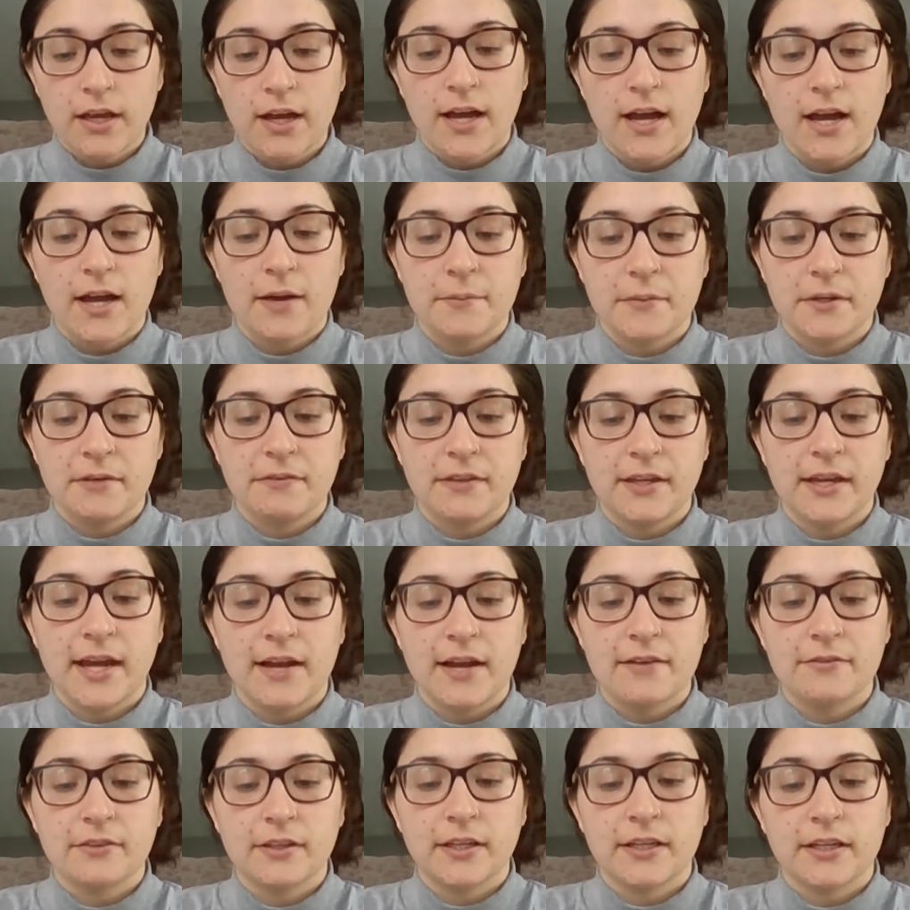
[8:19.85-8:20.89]
If they
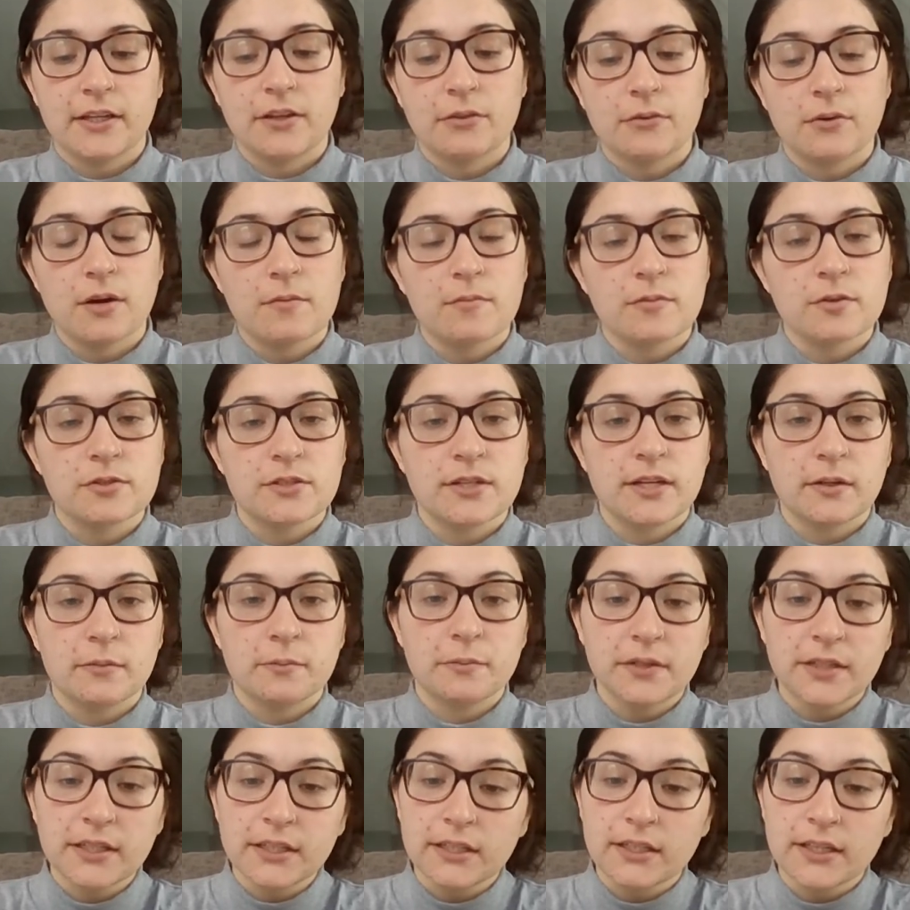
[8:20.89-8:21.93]
have like a
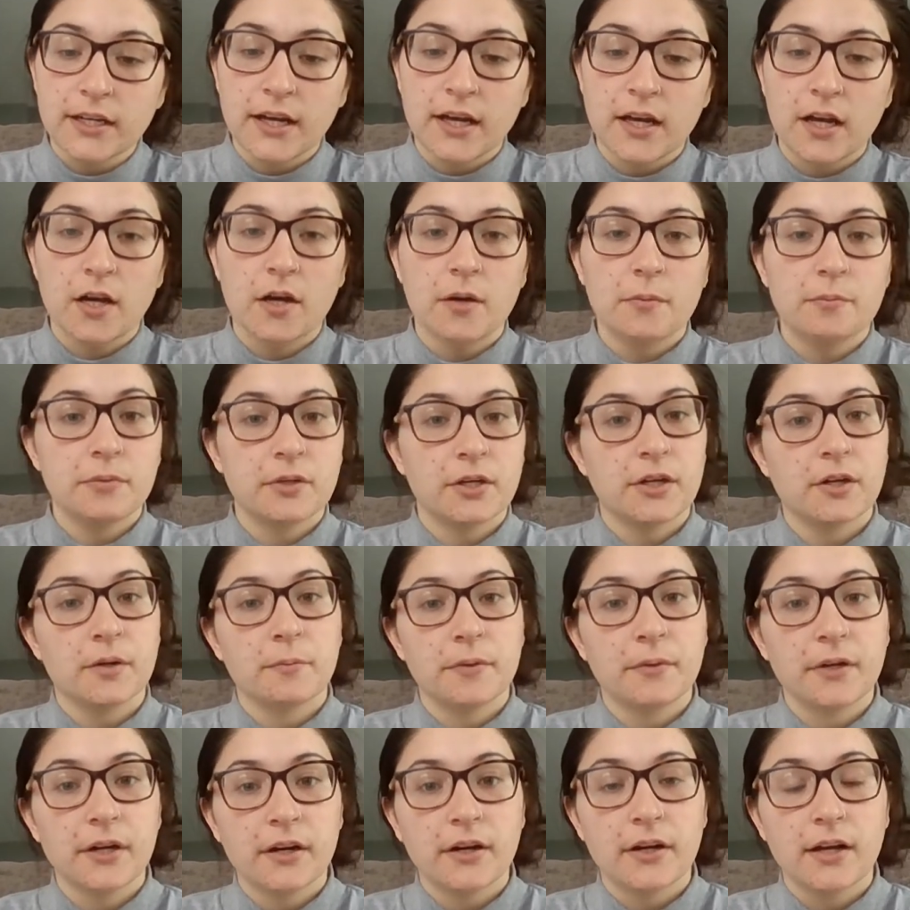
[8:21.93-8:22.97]
thrombocytopenia,
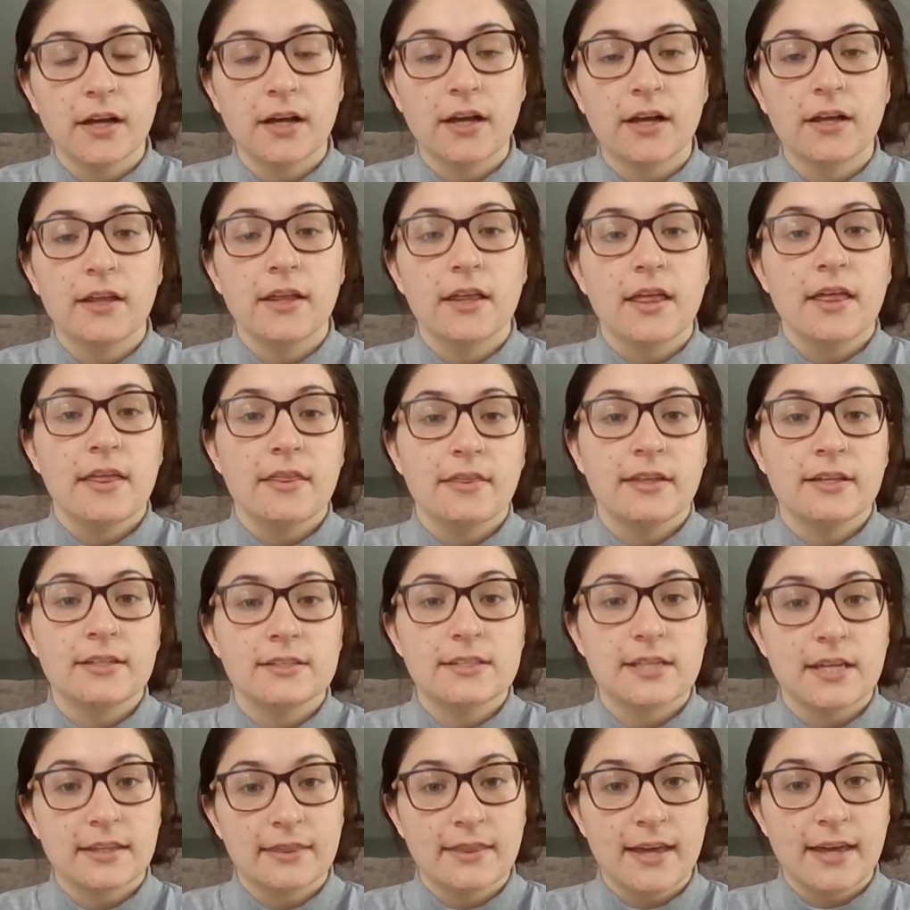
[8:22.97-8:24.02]
purpura, things
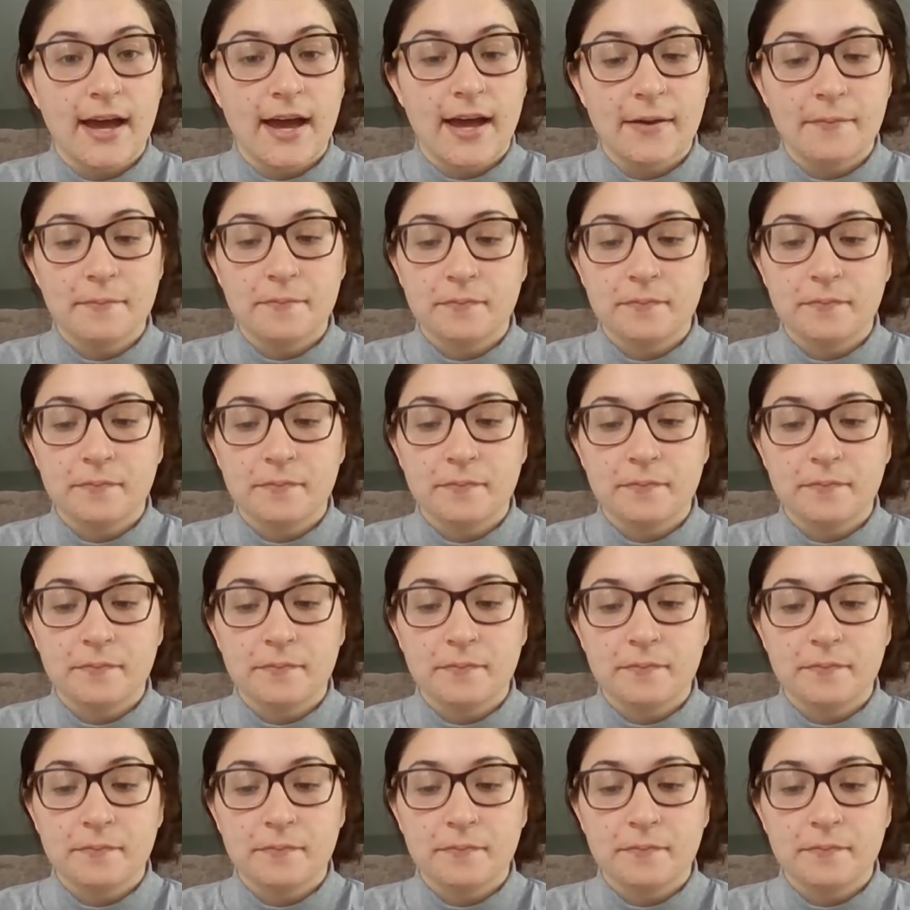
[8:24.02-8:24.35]
like that.